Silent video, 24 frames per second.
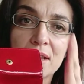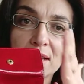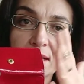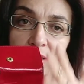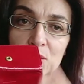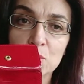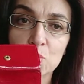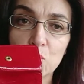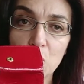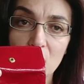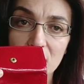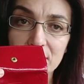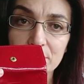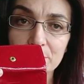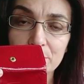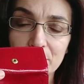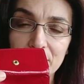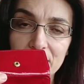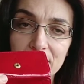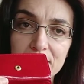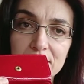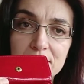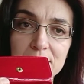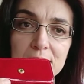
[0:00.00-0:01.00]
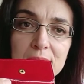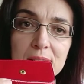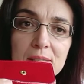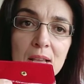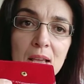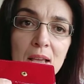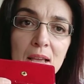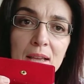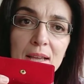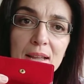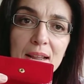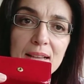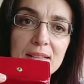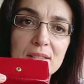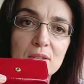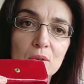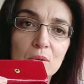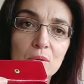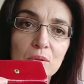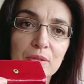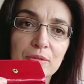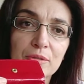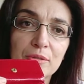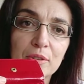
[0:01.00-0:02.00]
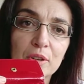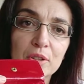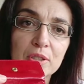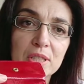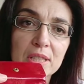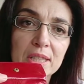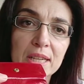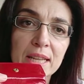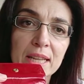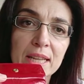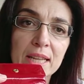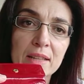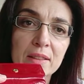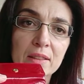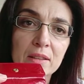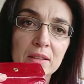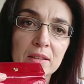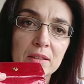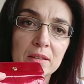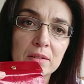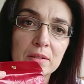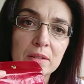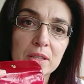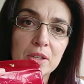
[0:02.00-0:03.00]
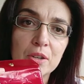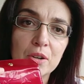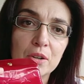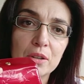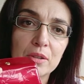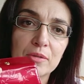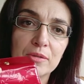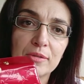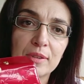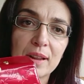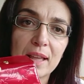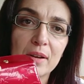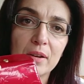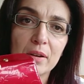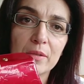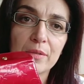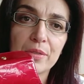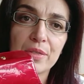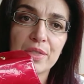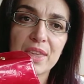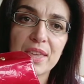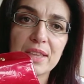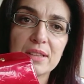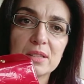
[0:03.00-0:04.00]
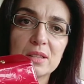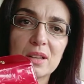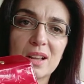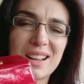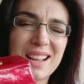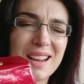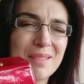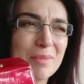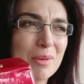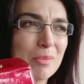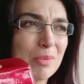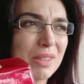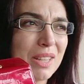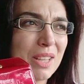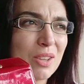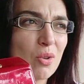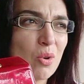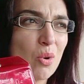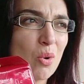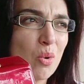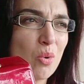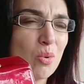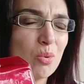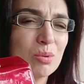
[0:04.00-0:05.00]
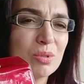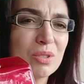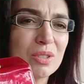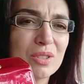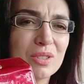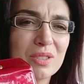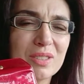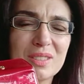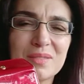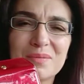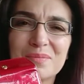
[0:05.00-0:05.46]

It's one piece, has all the fleur-de-lis and the, the flower things. I can't remember what they're called.